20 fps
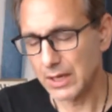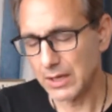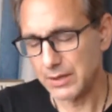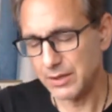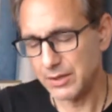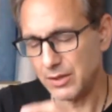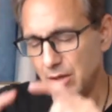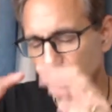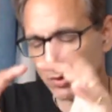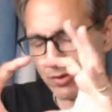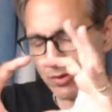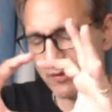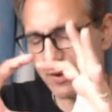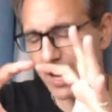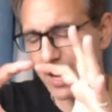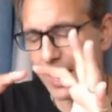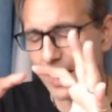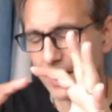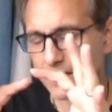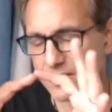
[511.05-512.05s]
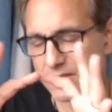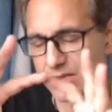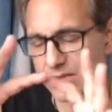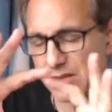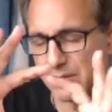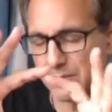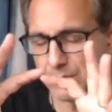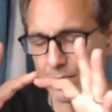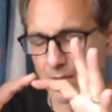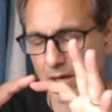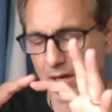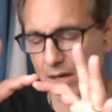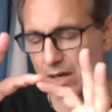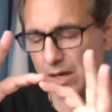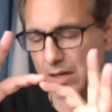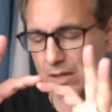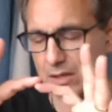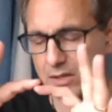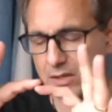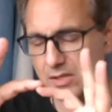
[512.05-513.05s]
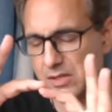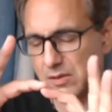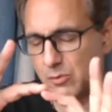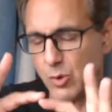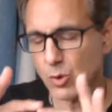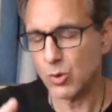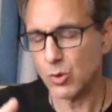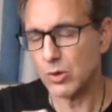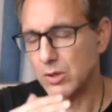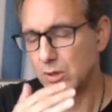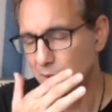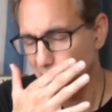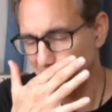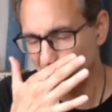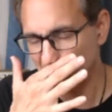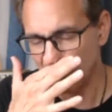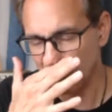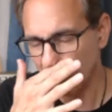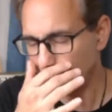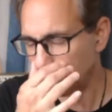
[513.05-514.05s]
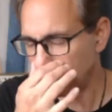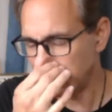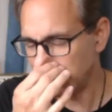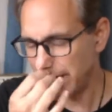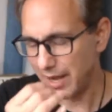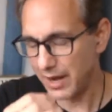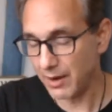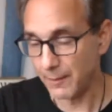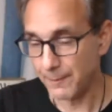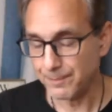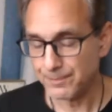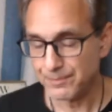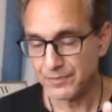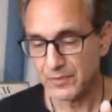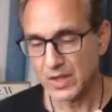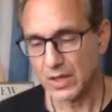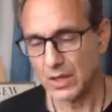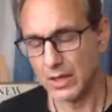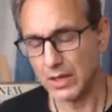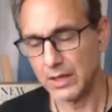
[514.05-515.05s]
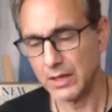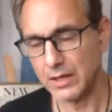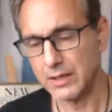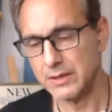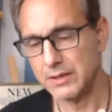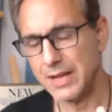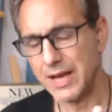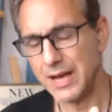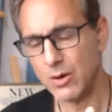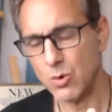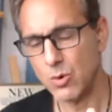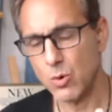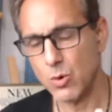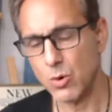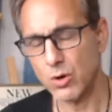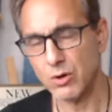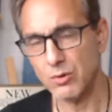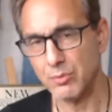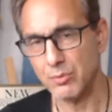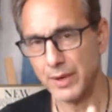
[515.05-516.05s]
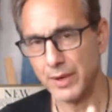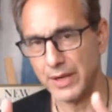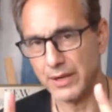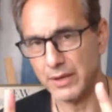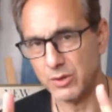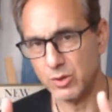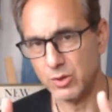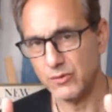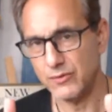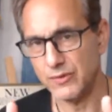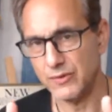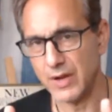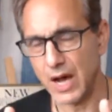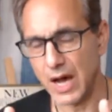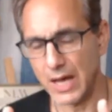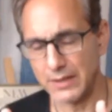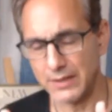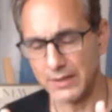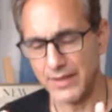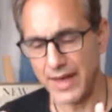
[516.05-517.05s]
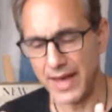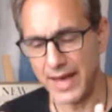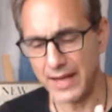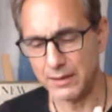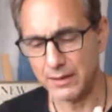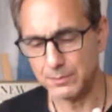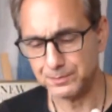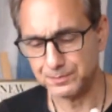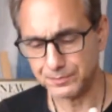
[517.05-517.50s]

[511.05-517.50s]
You've got some horn loading there. Not horn, but you've got that